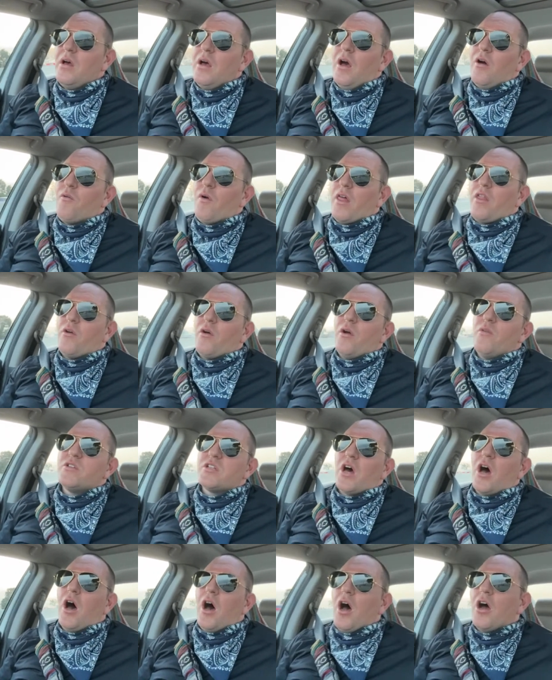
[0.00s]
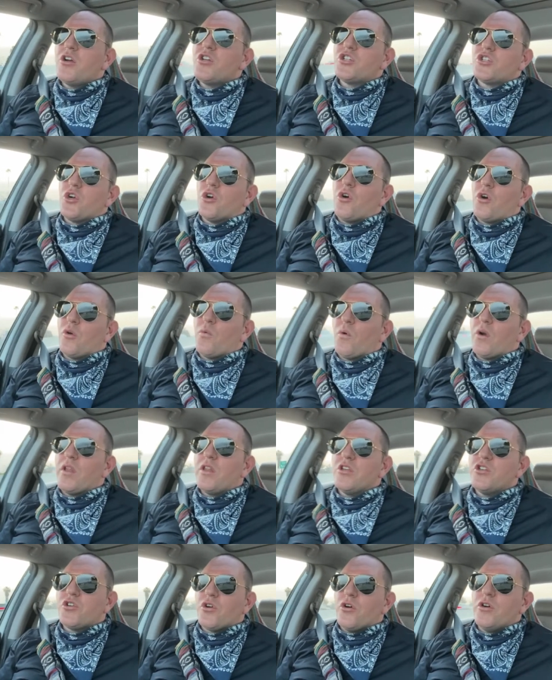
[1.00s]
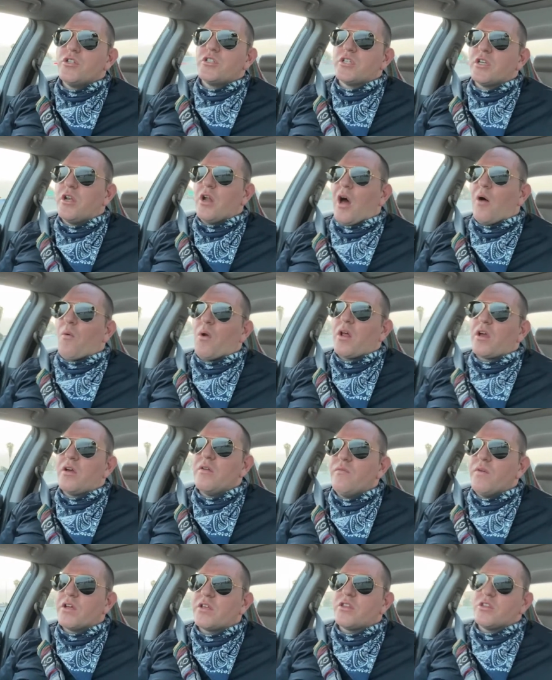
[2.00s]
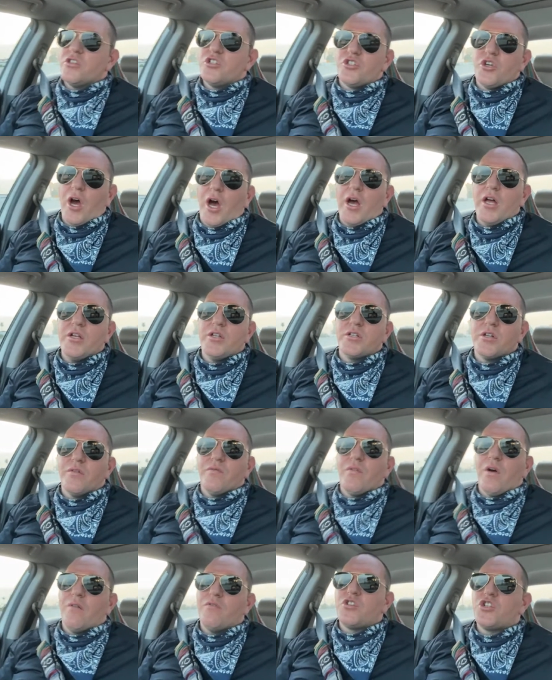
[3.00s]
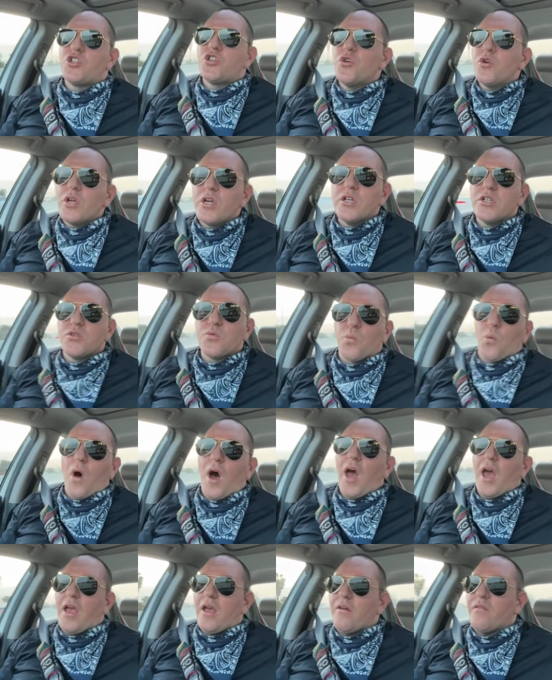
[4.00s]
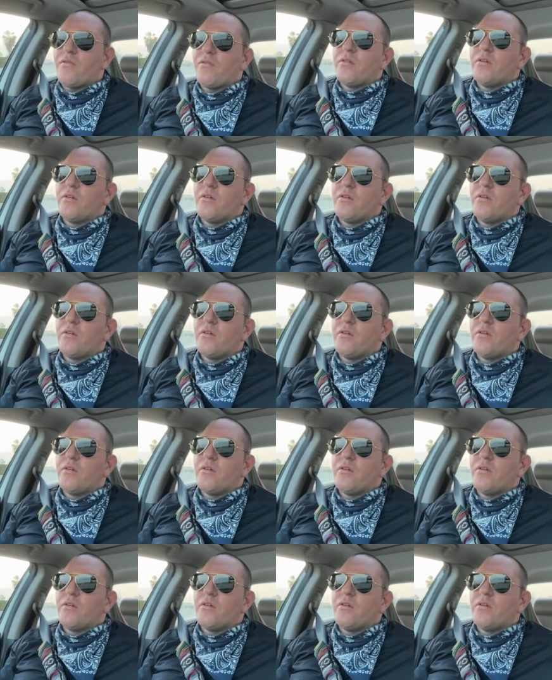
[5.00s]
rather it was a hung jury. One of the jurors did not want to convict the judge of shooting his wife,